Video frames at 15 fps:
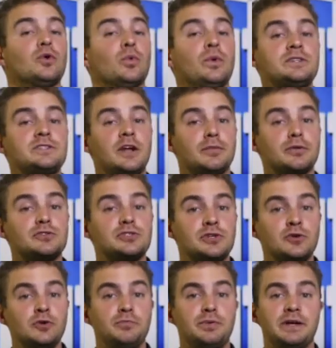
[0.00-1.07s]
Reason number
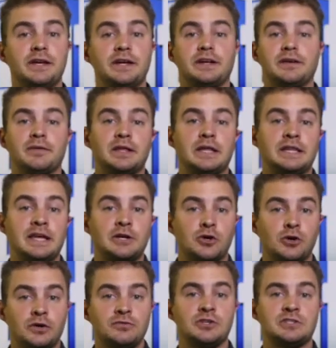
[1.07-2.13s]
2 being, they
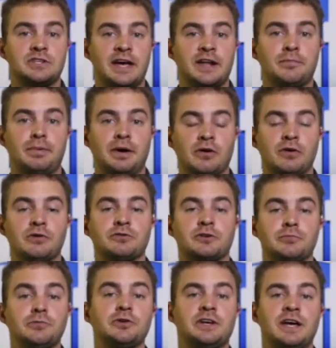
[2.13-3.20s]
could have just had a barrier in
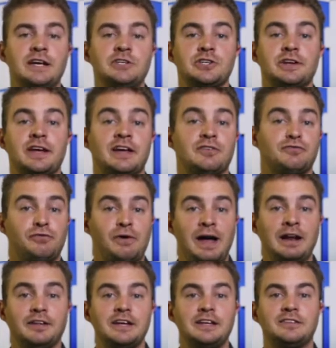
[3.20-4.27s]
communication, and
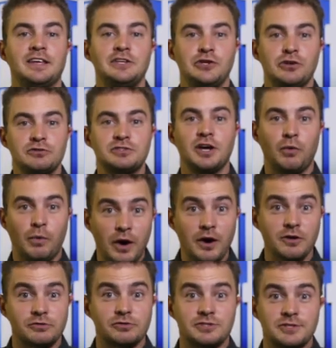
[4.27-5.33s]
finally, they used their
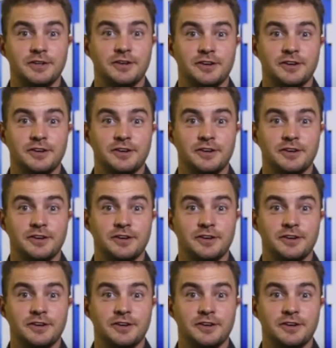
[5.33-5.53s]
words!